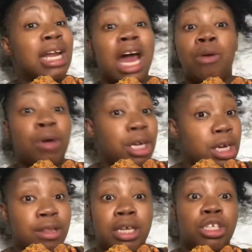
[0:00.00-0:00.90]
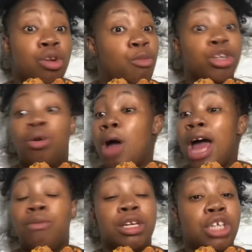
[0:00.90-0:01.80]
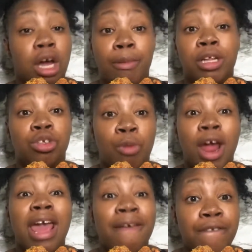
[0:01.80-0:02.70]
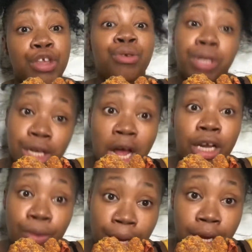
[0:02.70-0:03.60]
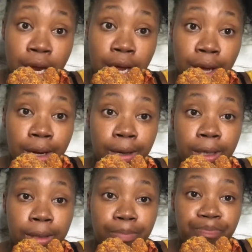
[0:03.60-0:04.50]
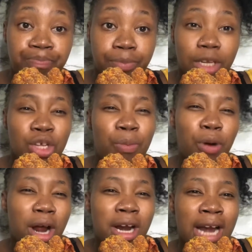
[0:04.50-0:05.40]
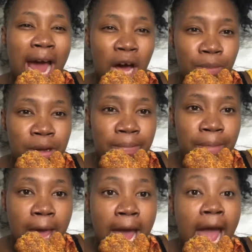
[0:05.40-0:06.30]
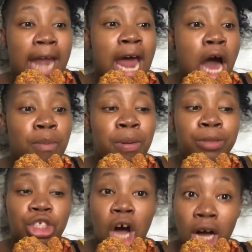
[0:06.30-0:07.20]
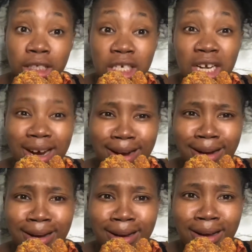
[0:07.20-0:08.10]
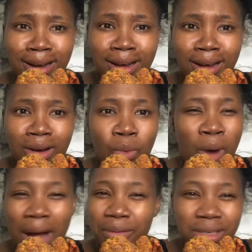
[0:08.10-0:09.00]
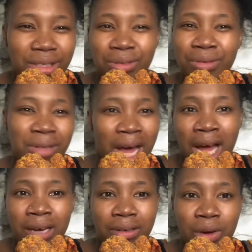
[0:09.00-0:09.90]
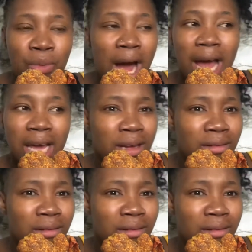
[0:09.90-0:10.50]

I don't want to hear this no more. I don't want to talk about this no more. If you did not do it. You put on an album taunting her? Why would you do that? Why?